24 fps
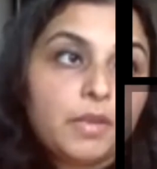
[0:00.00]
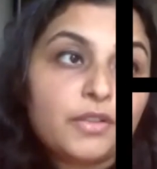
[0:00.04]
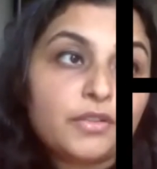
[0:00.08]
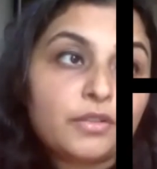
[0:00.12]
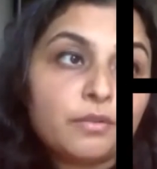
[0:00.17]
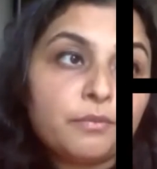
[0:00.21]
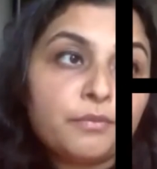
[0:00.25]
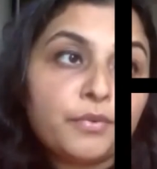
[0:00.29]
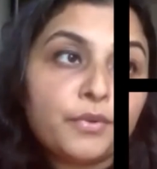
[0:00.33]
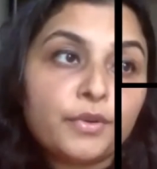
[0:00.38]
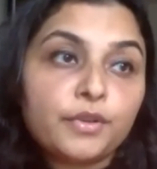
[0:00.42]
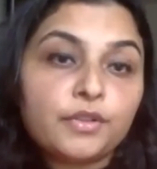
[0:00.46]
It's
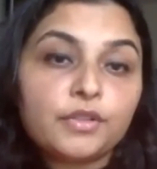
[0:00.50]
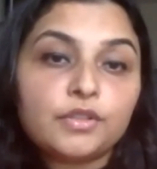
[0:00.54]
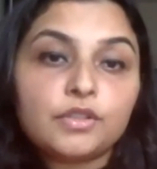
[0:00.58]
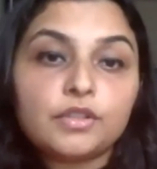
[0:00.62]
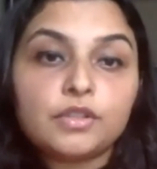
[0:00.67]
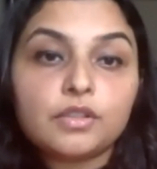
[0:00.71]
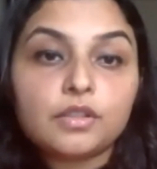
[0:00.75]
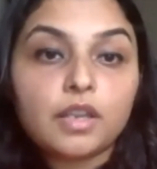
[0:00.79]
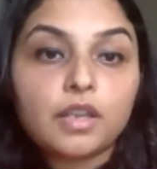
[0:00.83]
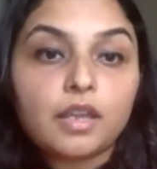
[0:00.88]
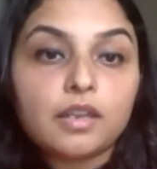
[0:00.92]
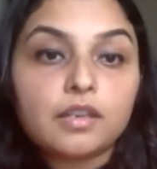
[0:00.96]
important
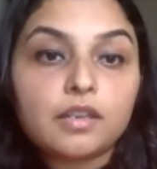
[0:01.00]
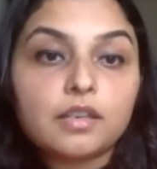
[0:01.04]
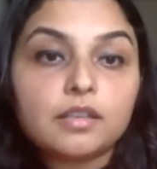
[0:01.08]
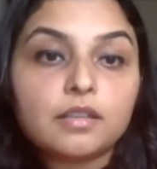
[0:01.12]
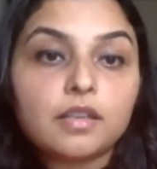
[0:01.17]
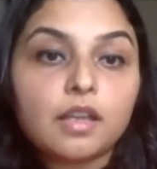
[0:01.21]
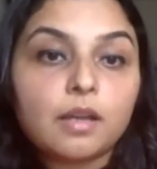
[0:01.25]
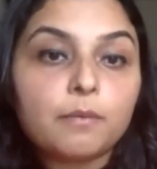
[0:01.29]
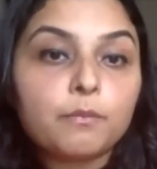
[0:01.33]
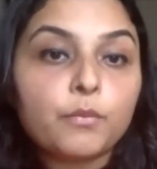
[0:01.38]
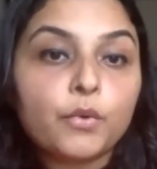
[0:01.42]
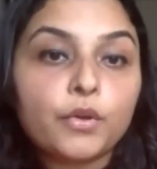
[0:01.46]
that again
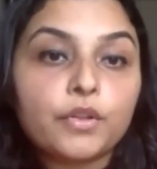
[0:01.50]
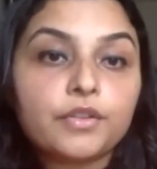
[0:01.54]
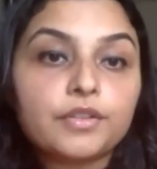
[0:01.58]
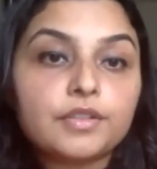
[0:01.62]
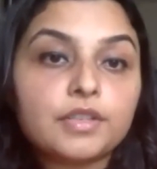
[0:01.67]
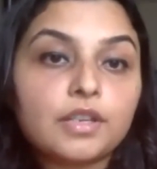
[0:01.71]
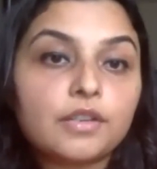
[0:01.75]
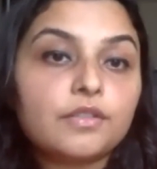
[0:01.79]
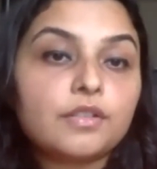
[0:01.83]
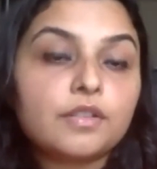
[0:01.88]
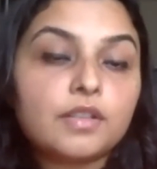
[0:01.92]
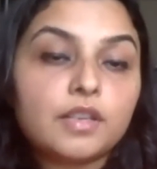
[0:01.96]
boils
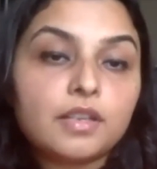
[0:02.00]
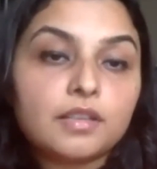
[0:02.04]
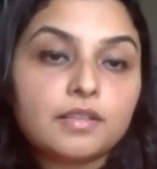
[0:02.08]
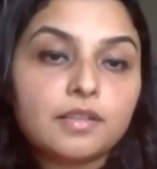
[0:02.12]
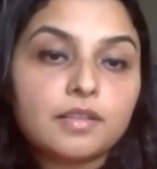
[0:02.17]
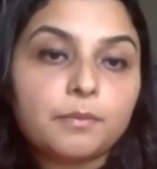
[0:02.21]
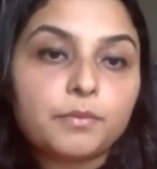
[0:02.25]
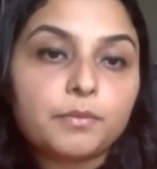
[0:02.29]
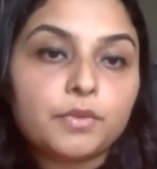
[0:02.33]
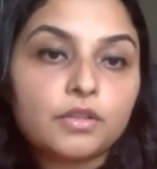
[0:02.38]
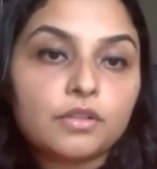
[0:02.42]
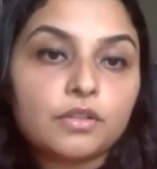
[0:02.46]
down to the
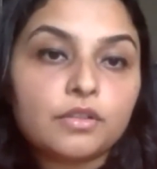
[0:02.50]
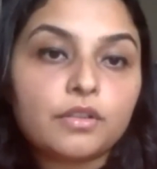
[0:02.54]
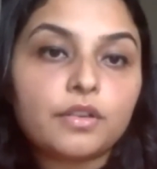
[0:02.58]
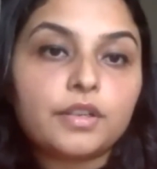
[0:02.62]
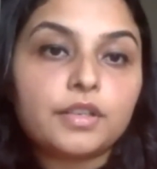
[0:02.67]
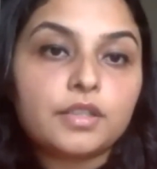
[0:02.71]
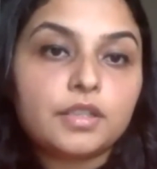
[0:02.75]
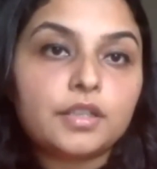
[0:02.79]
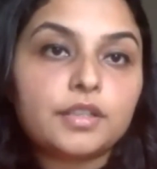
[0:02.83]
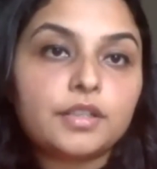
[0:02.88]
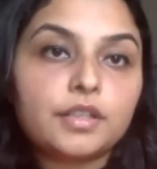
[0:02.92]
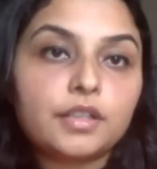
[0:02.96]
acceptance
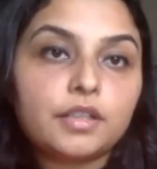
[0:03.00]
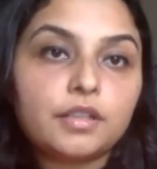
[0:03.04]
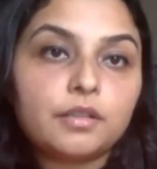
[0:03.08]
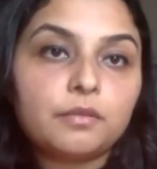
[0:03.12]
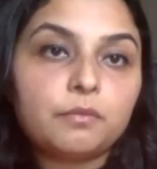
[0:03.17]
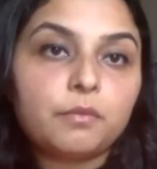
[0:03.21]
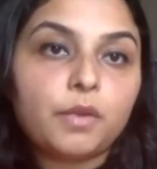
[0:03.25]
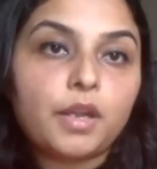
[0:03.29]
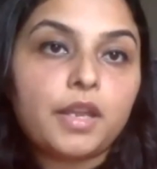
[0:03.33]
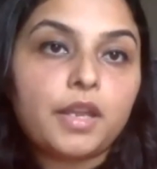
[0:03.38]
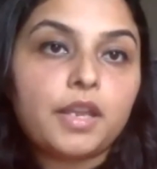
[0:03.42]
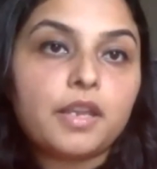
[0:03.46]
criteria,
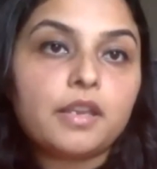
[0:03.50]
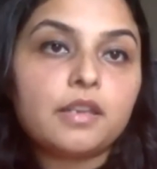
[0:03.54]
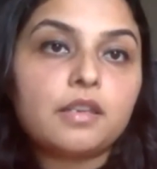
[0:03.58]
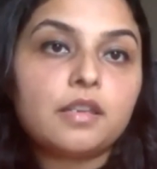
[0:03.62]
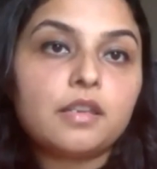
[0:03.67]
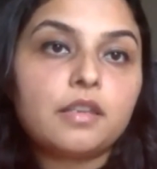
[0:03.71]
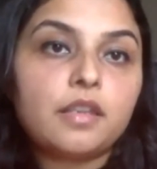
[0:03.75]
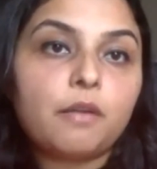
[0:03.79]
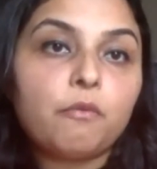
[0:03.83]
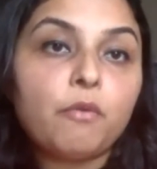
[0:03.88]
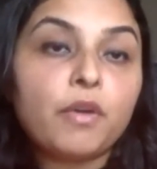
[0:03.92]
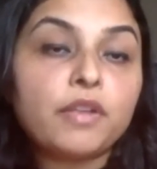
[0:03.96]
right?
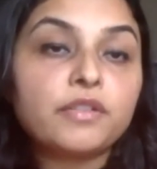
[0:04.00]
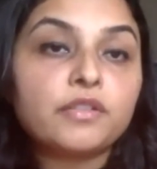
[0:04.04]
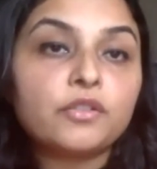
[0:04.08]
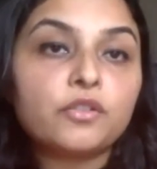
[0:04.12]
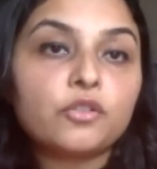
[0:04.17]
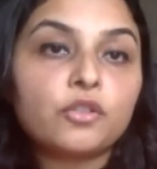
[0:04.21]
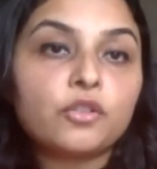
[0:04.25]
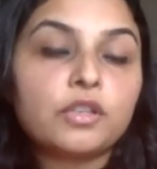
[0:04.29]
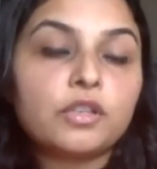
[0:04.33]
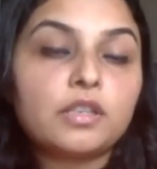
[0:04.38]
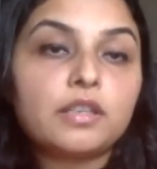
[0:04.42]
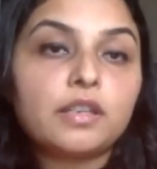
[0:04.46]
There was a
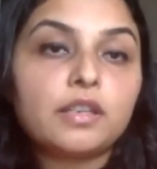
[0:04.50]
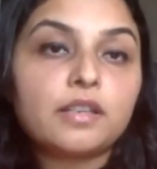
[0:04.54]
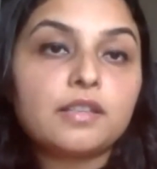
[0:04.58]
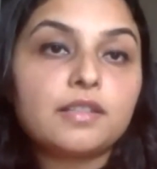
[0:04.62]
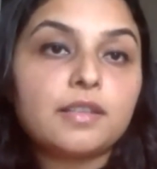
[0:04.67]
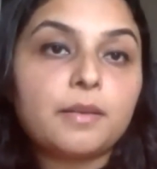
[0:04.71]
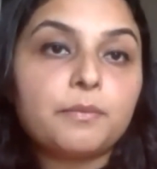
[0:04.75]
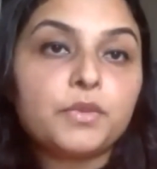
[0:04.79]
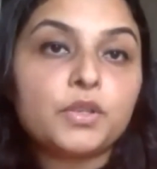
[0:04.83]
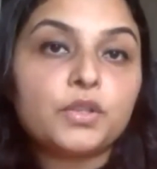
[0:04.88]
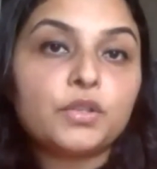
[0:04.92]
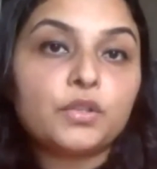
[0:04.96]
certain
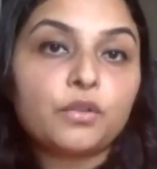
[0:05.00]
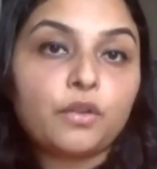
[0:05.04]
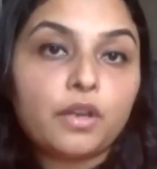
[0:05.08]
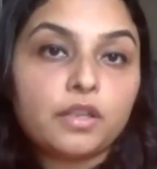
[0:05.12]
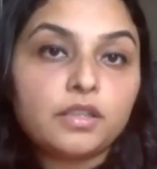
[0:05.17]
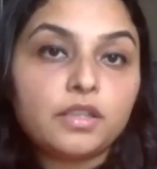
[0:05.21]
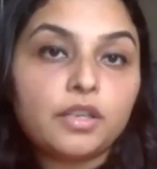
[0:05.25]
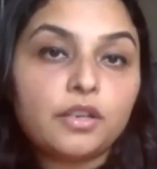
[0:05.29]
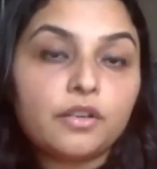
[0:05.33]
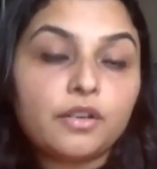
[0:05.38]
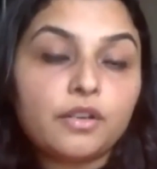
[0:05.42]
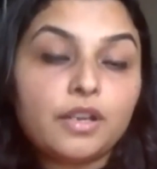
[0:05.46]
acceptance
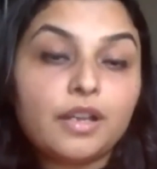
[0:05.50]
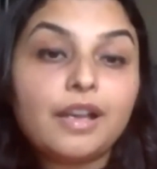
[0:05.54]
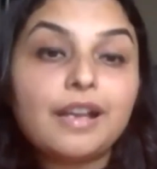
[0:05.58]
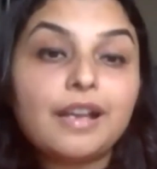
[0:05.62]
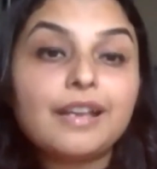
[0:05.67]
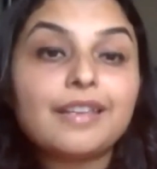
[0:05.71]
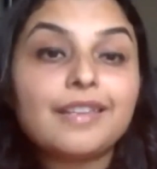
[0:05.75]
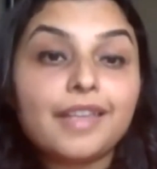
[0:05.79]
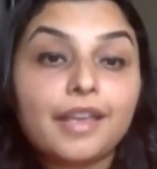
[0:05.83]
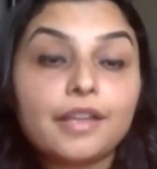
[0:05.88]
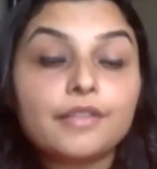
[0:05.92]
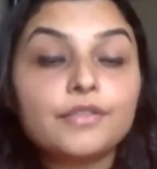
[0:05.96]
criteria
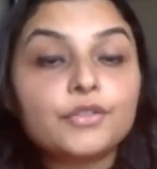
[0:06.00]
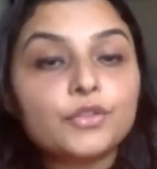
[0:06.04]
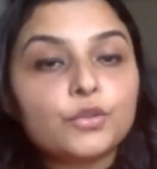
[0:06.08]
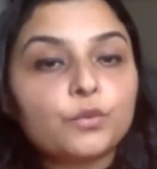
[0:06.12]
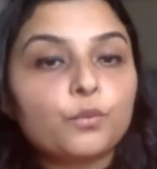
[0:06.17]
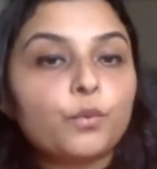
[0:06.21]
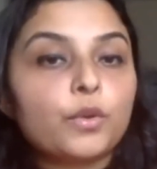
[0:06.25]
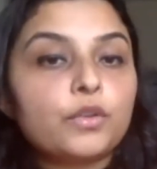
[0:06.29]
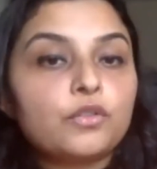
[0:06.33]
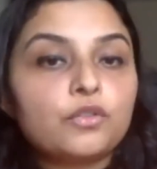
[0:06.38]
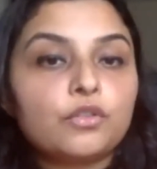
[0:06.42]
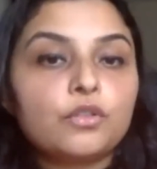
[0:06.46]
against
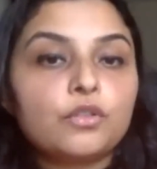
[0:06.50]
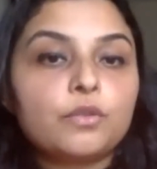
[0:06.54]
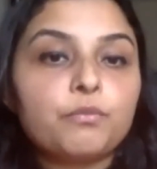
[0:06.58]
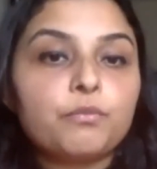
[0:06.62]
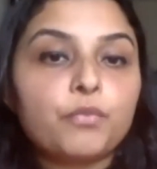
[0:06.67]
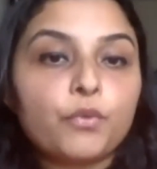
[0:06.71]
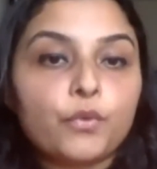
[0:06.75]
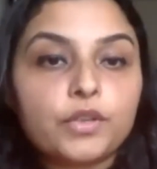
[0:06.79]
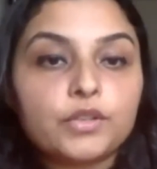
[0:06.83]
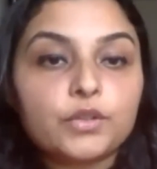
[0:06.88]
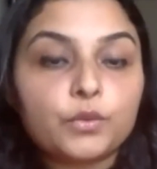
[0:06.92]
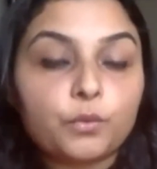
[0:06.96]
which the
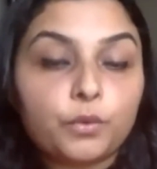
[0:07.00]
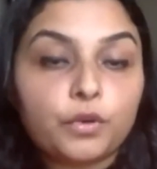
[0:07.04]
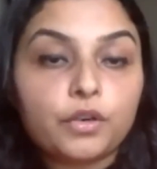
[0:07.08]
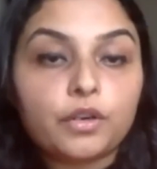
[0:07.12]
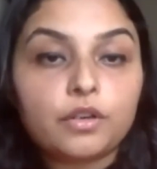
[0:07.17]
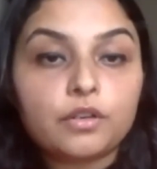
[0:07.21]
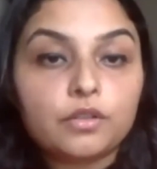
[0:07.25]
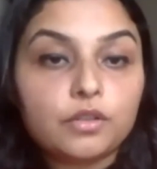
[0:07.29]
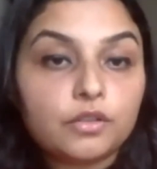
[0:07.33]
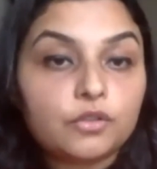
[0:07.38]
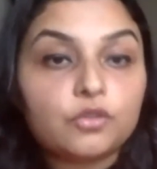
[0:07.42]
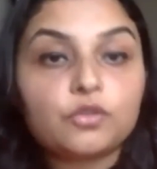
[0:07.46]
points
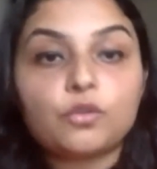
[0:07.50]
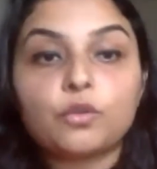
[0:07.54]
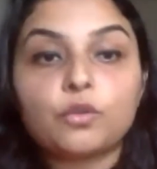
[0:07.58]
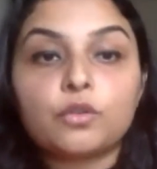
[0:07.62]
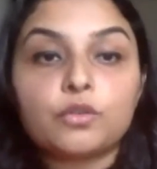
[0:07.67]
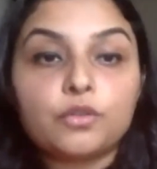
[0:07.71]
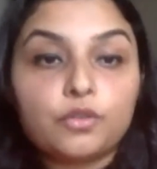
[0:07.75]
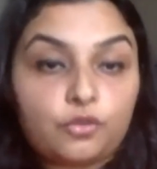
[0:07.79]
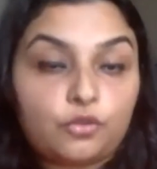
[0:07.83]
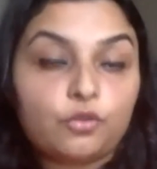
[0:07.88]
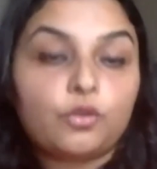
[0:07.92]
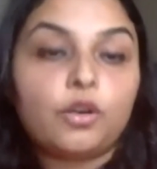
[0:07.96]
or the
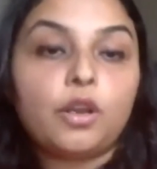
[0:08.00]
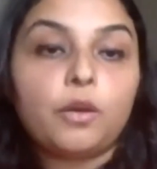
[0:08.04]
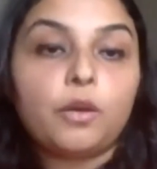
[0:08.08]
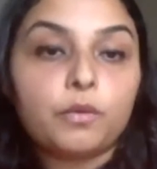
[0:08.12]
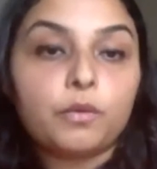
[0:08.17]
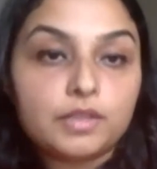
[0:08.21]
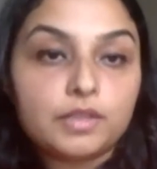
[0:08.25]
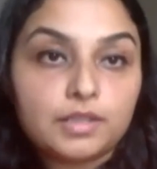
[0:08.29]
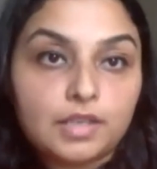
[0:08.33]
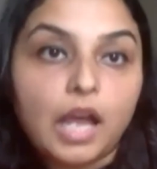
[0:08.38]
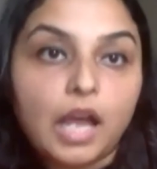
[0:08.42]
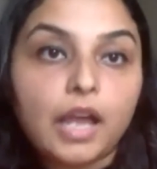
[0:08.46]
story
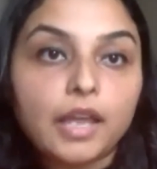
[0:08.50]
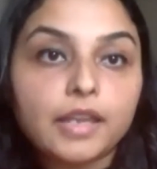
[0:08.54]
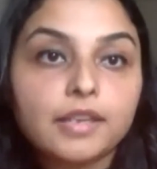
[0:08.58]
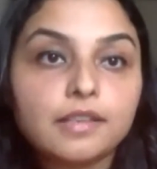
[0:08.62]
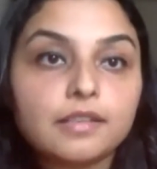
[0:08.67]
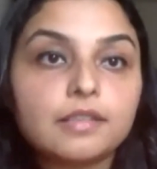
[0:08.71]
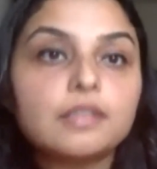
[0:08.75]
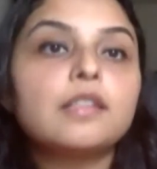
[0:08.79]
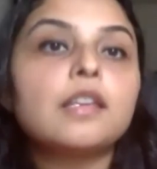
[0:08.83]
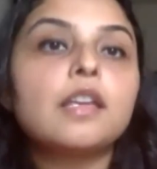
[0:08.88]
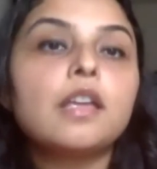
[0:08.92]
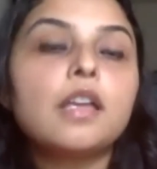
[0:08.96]
was
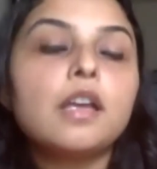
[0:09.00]
sized.